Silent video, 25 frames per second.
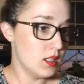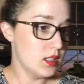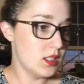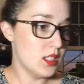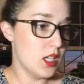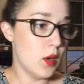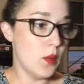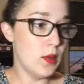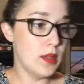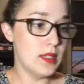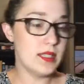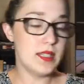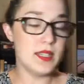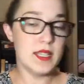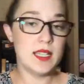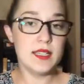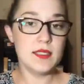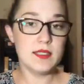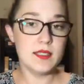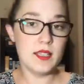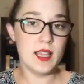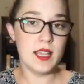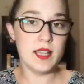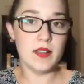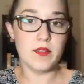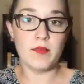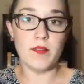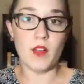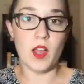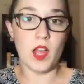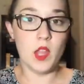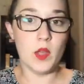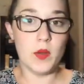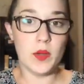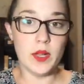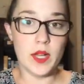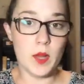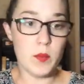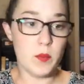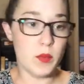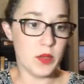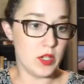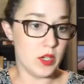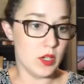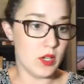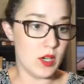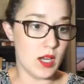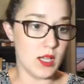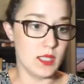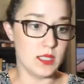So it's things like following up with
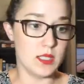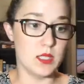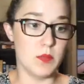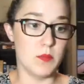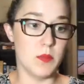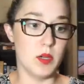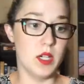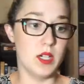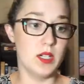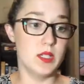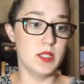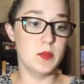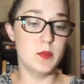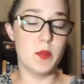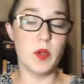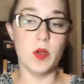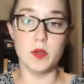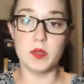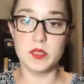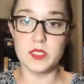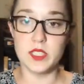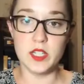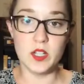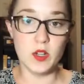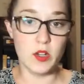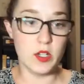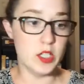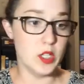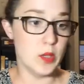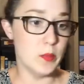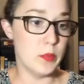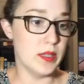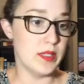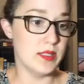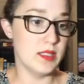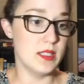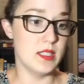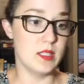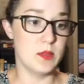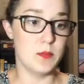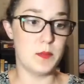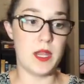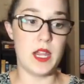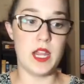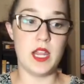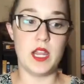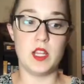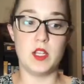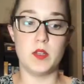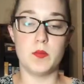your customers, posting on your business
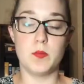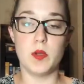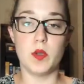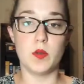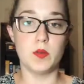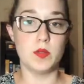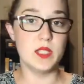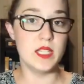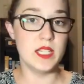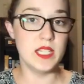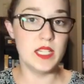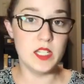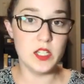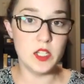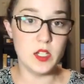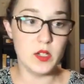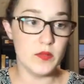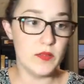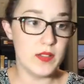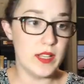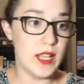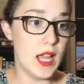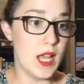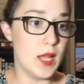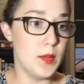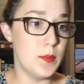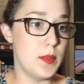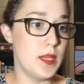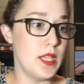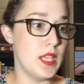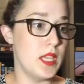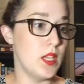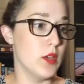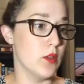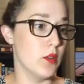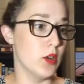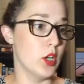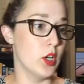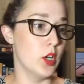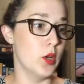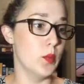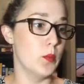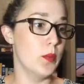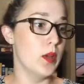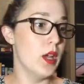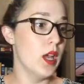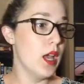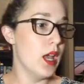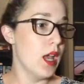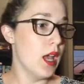page, posting in your VIP group,